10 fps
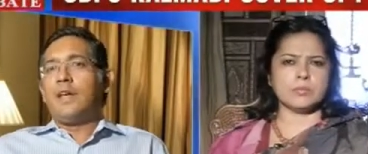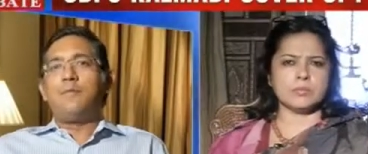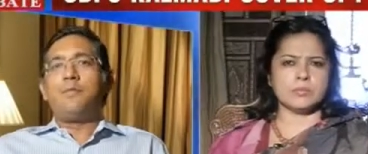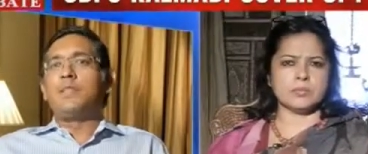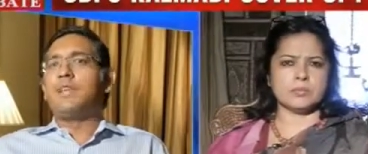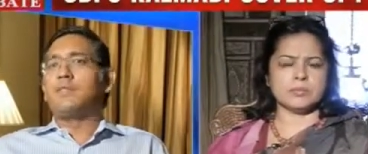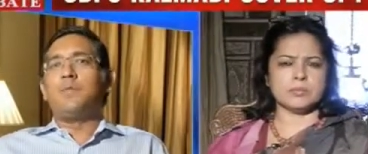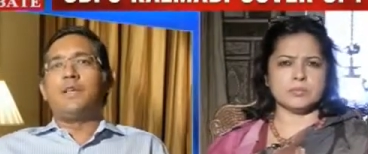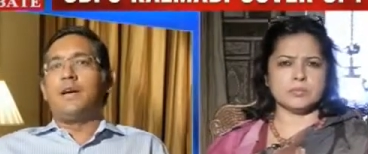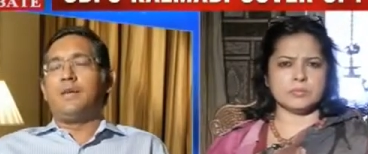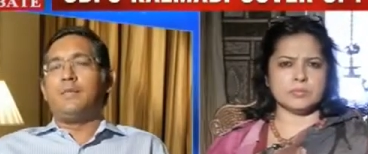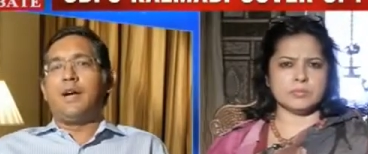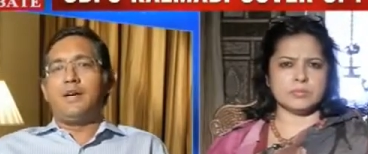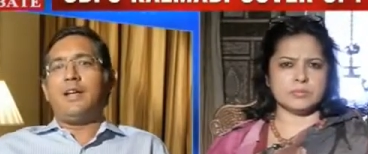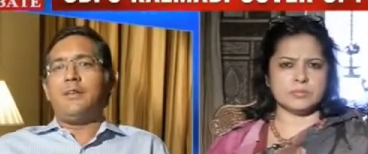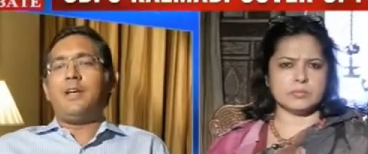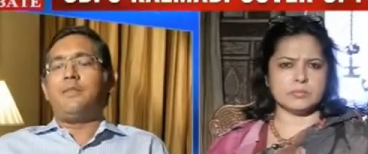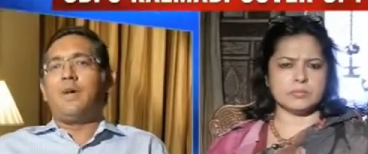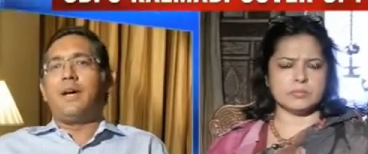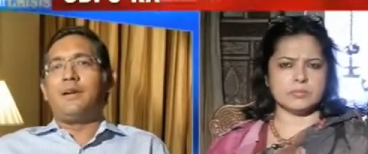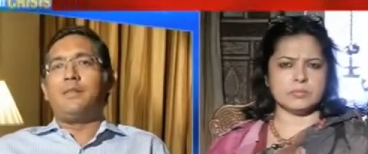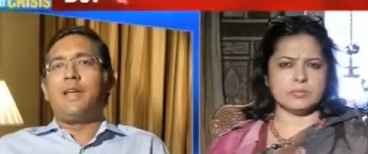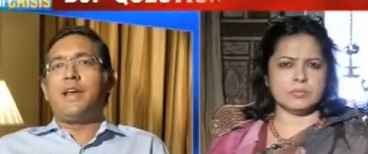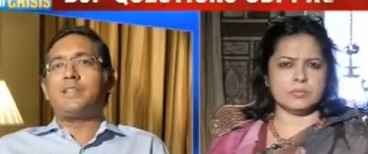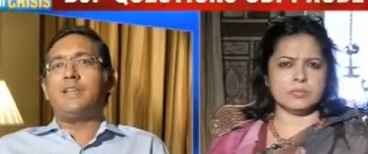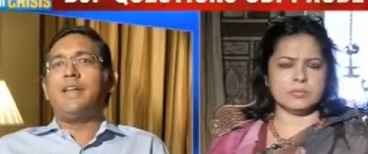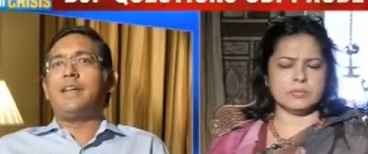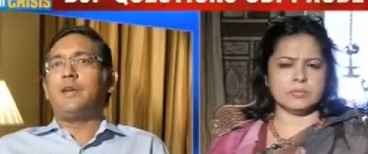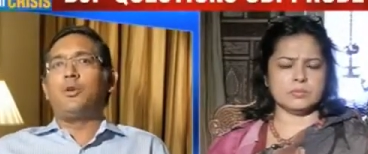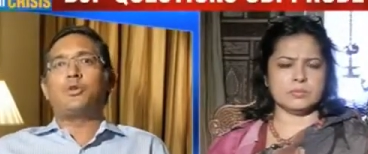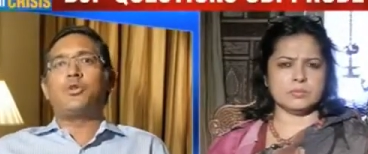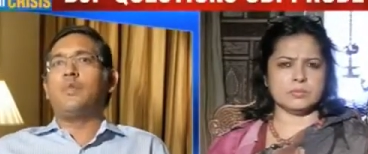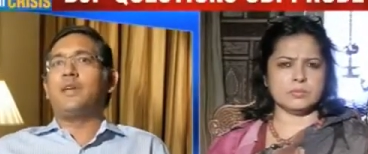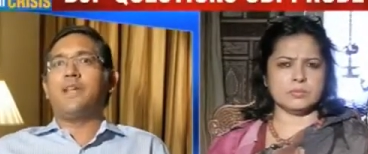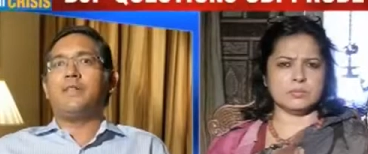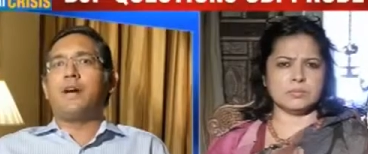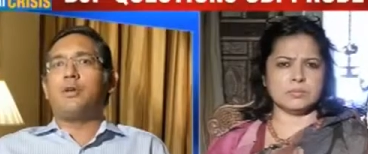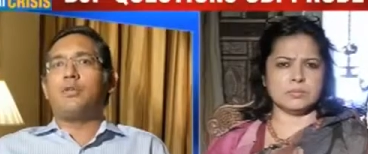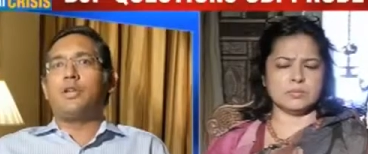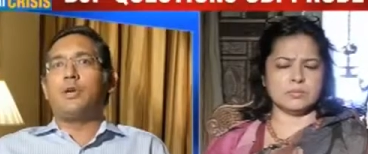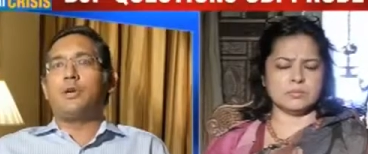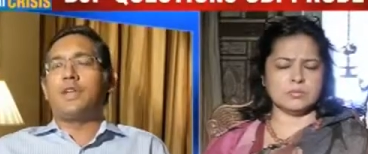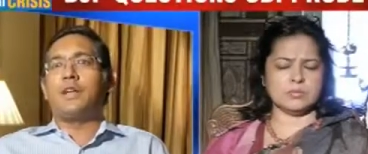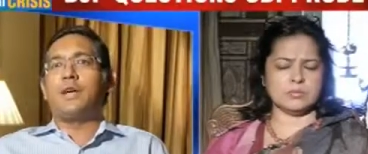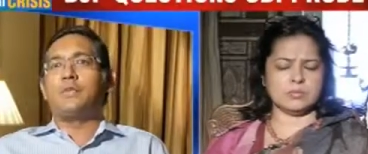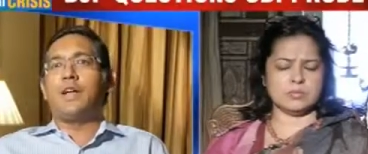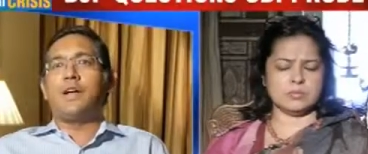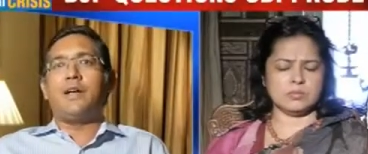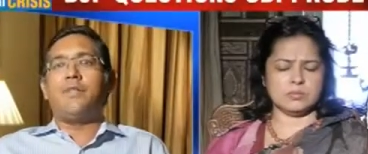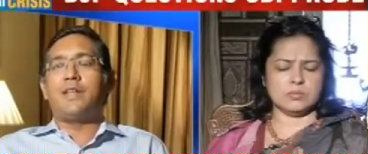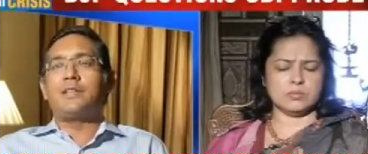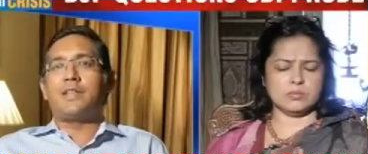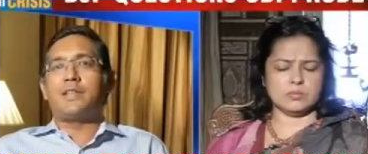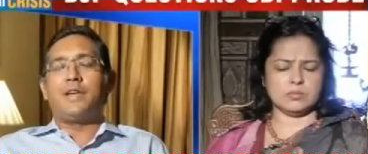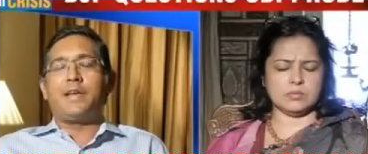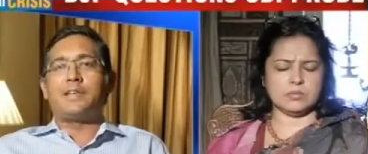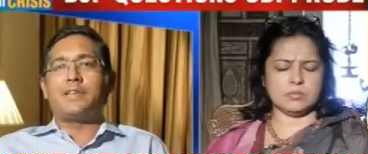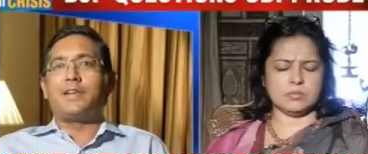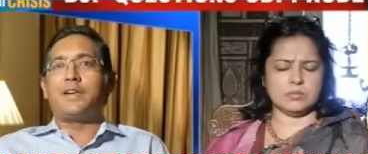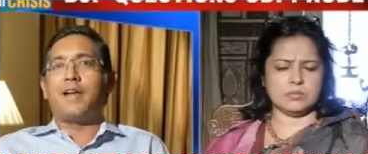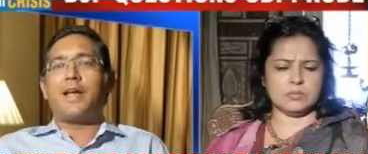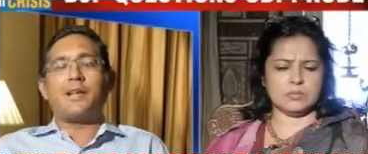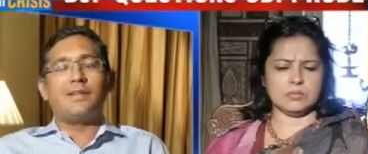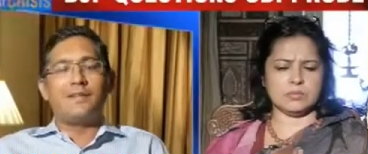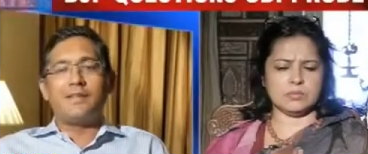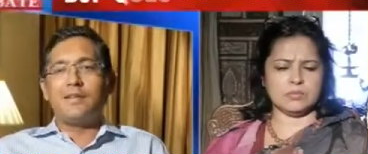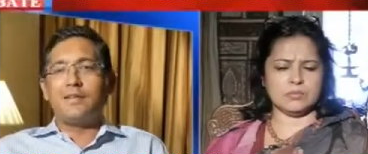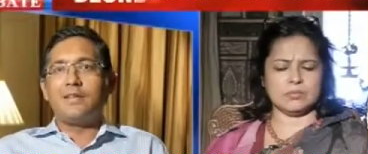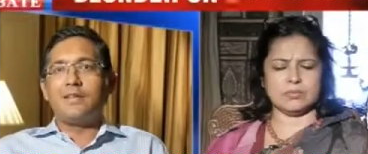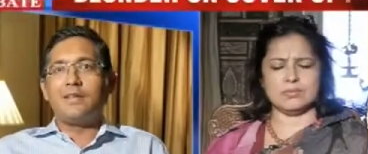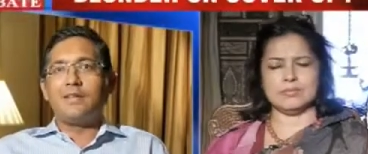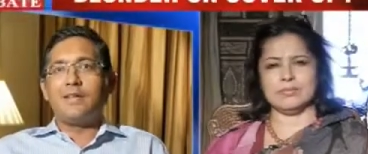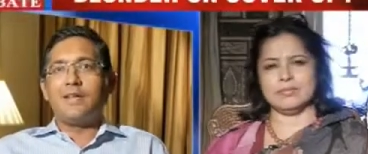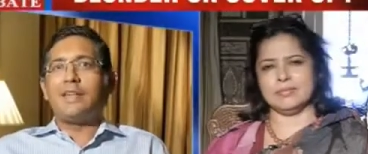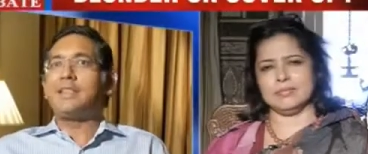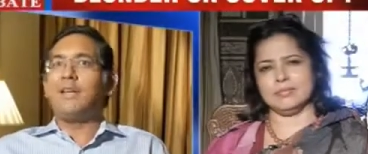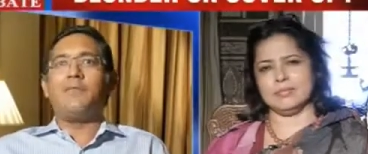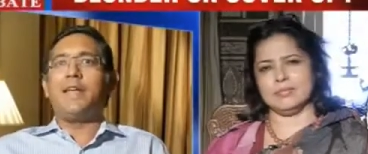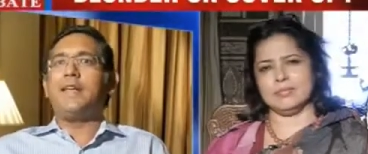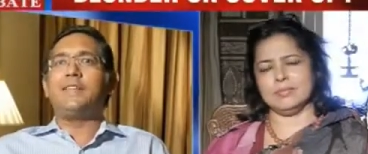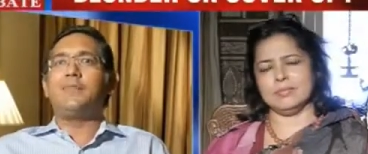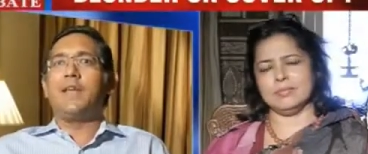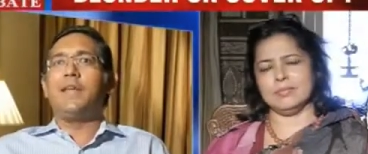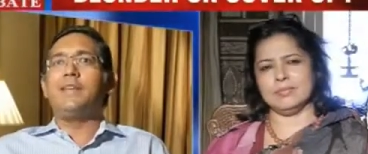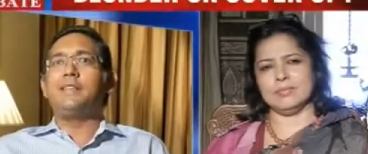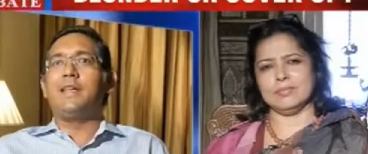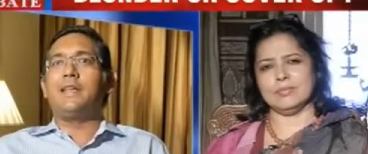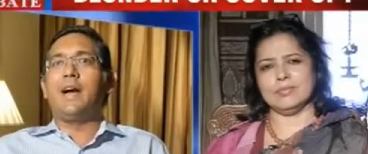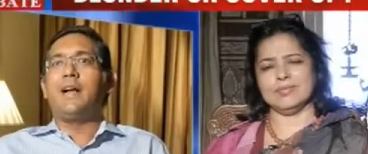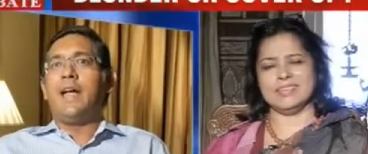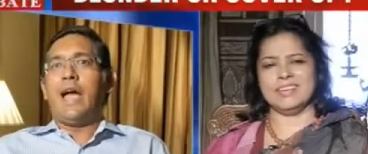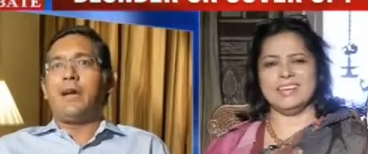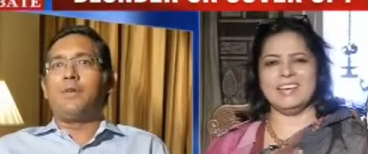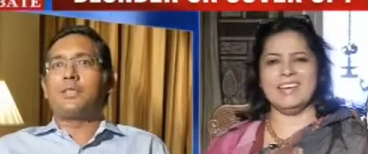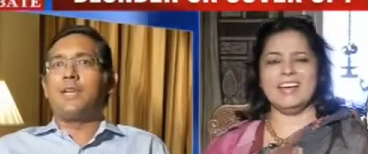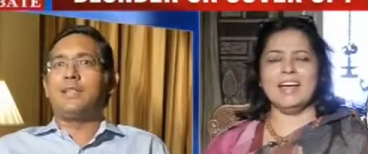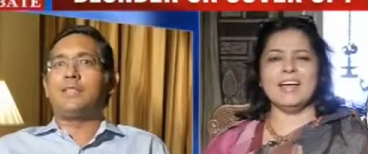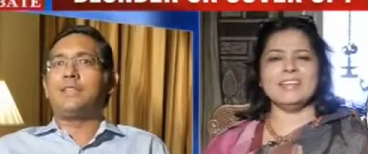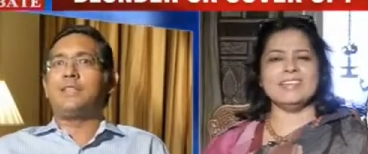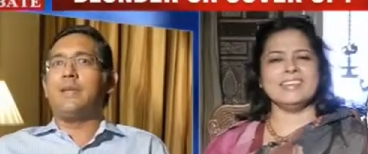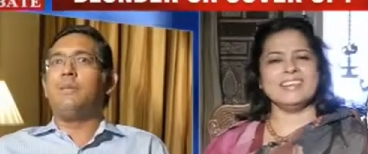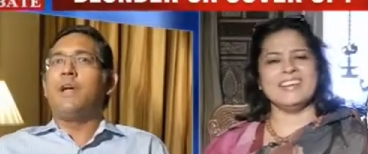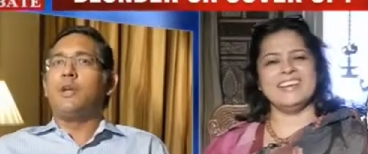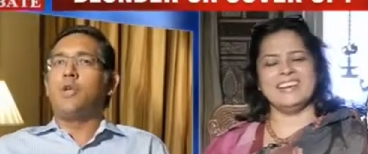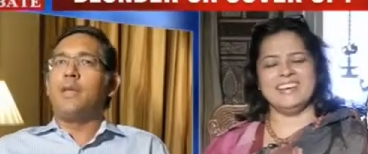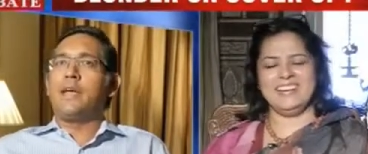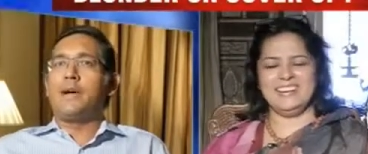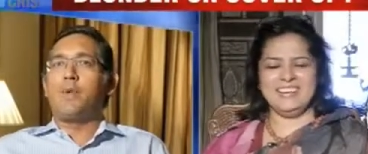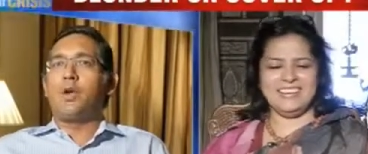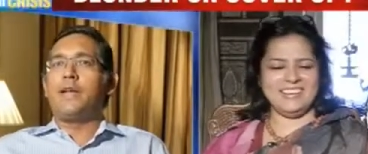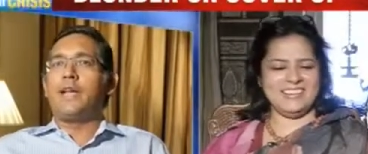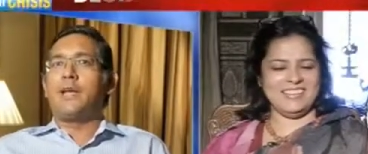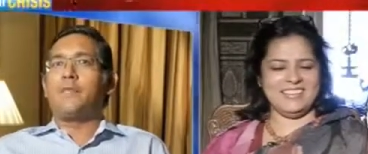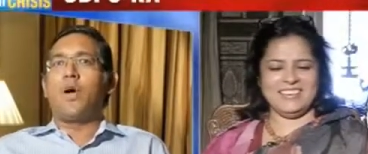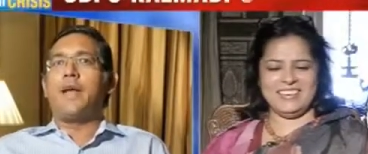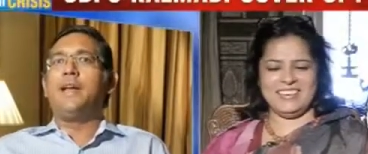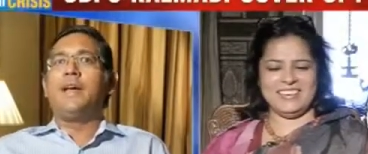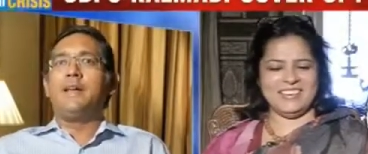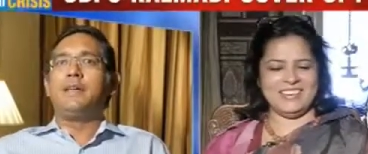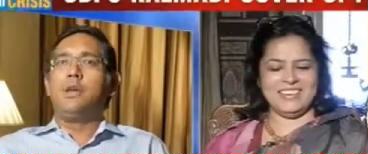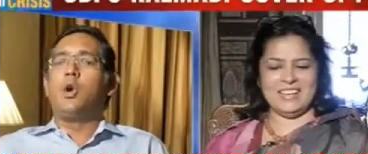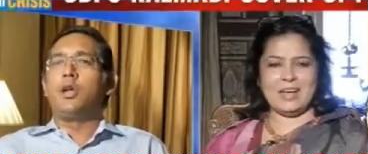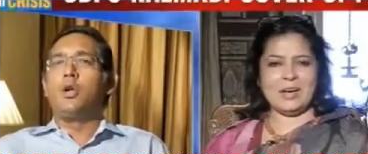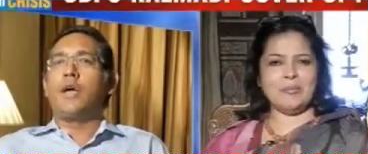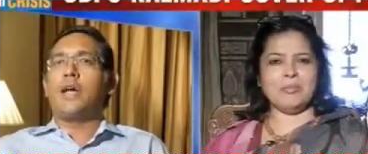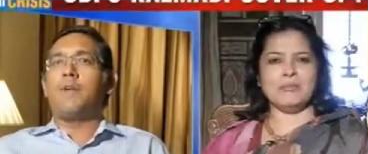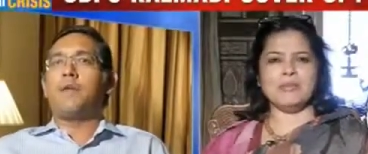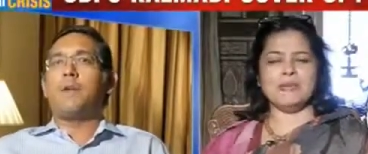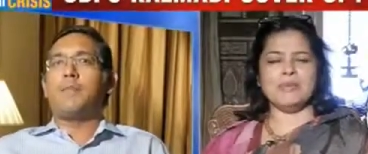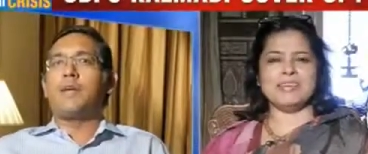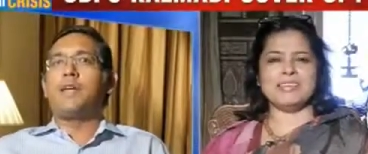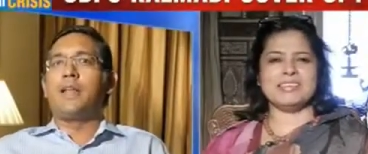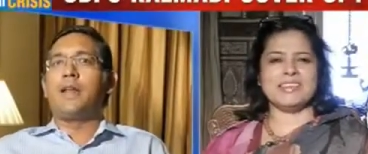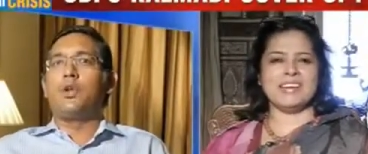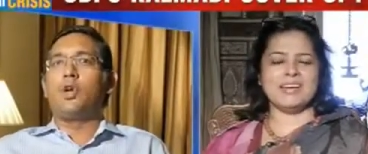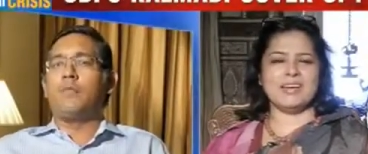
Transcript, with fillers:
Speaker 1: If Mrs. Uh, uh, if uh, Meenakshi Lekhi knows so much, then why don't she goes and gives evidence as a witness in the trial? No, that is no answer. It's very, it's very easy in the adversarial system to make a political point. Lo look at one paper here and uh,